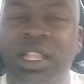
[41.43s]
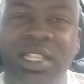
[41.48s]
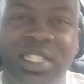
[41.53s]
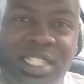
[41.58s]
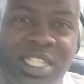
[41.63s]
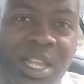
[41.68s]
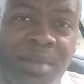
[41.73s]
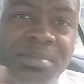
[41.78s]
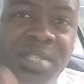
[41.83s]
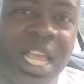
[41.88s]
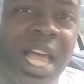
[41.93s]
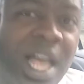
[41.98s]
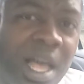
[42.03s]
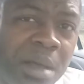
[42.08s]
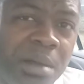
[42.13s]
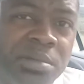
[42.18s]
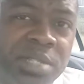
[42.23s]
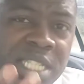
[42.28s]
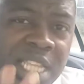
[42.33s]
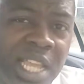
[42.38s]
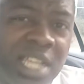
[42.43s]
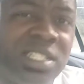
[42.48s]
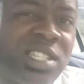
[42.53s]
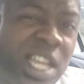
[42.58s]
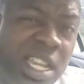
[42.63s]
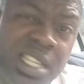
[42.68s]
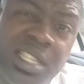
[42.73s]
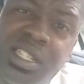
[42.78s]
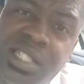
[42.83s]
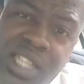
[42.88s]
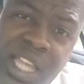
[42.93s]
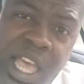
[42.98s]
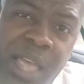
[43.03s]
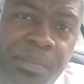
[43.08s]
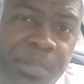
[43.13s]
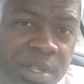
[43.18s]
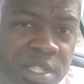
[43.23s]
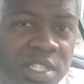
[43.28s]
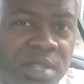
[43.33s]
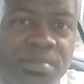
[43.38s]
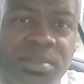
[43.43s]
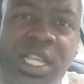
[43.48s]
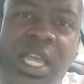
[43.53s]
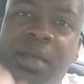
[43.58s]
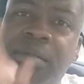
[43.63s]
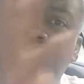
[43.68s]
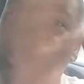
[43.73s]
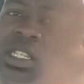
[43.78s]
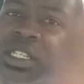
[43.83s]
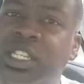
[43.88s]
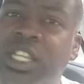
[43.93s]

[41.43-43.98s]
Sometimes things like this happen. Sometimes it's